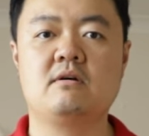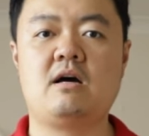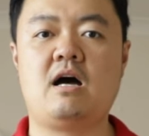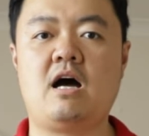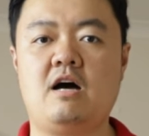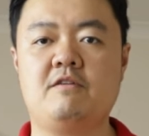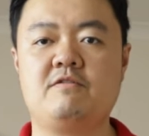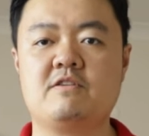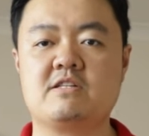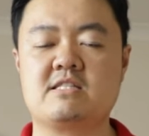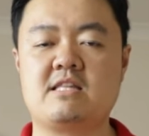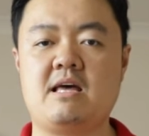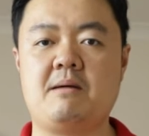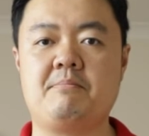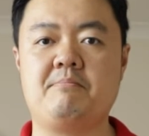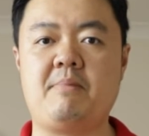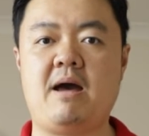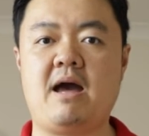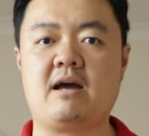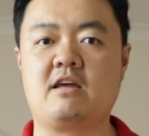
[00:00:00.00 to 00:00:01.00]
half a
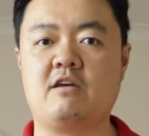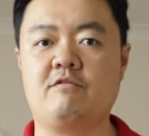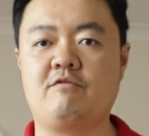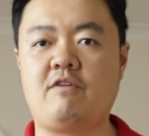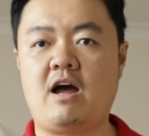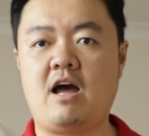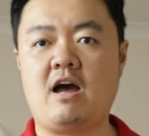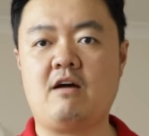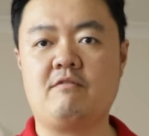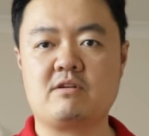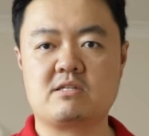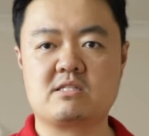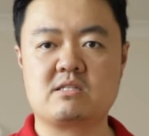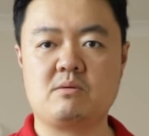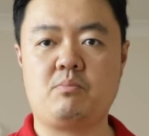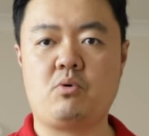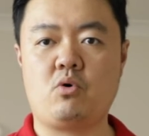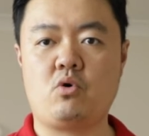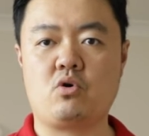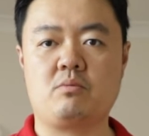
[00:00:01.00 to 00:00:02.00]
step back. If I have a
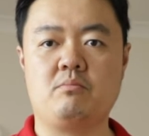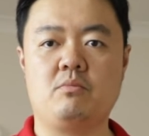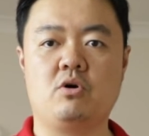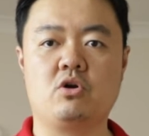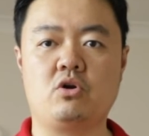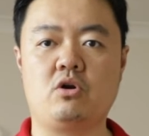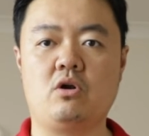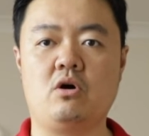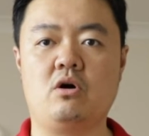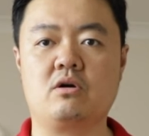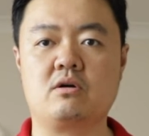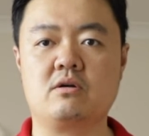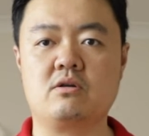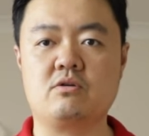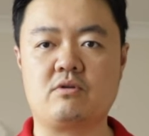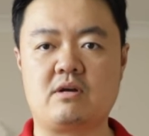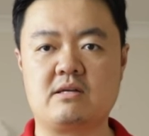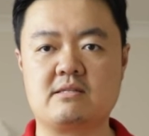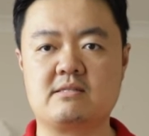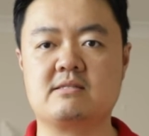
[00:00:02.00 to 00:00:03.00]
support monologue,
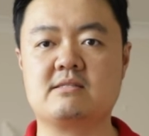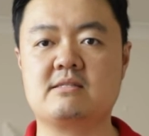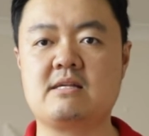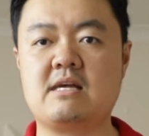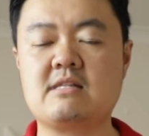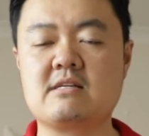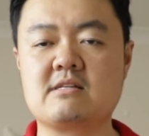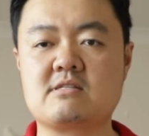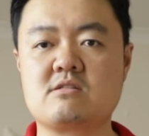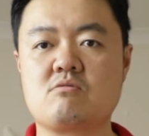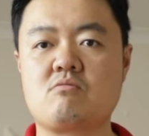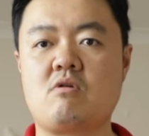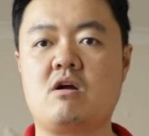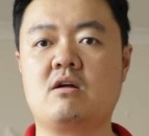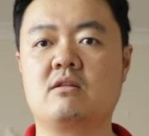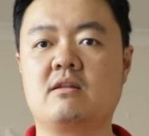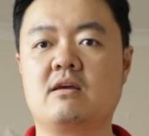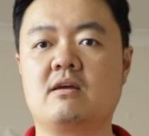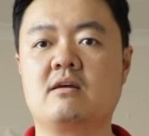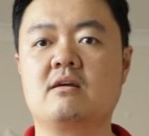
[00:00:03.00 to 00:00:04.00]
you can see the
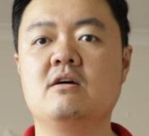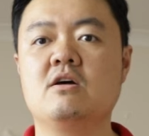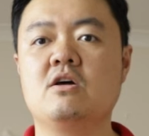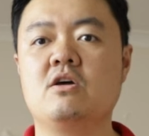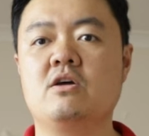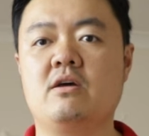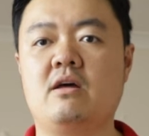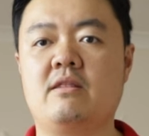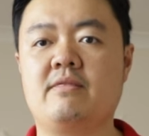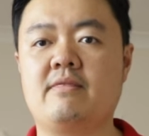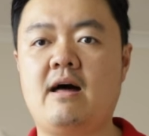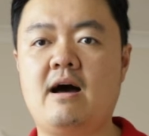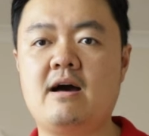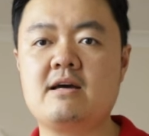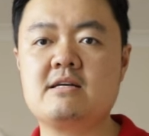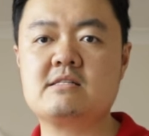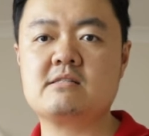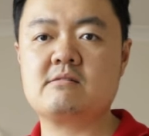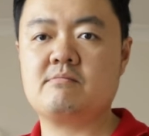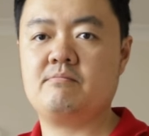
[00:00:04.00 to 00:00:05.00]
surrounding, a
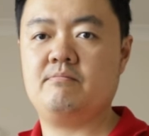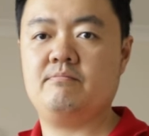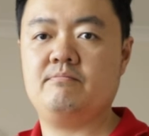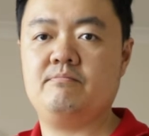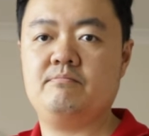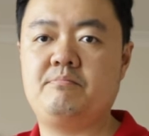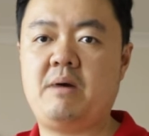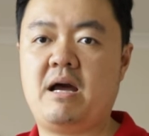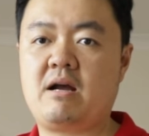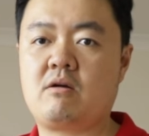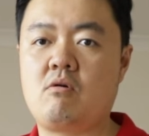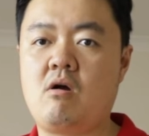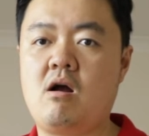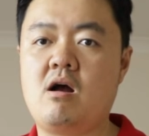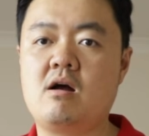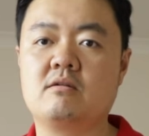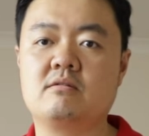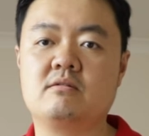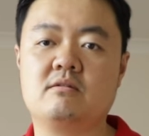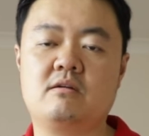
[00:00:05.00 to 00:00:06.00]
nice
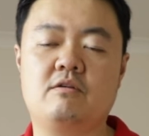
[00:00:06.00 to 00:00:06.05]
background.